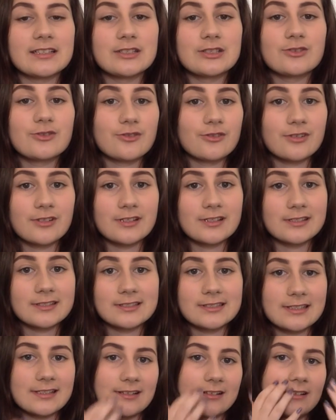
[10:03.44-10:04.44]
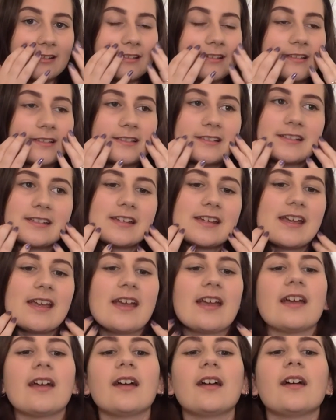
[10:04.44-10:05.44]
stories and
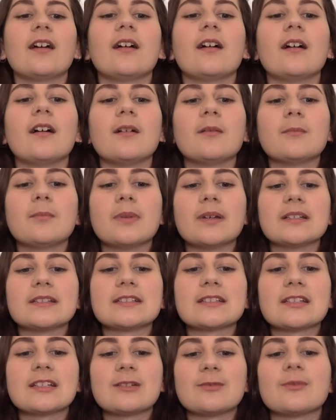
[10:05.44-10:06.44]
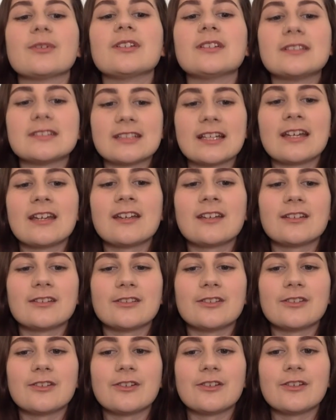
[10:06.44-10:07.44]
basically what you say you can
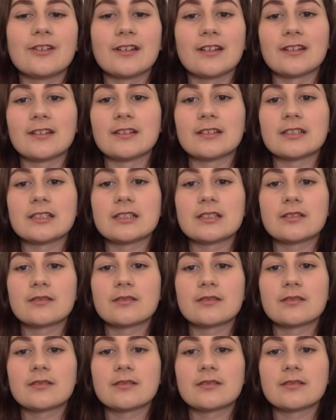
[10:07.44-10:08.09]
do and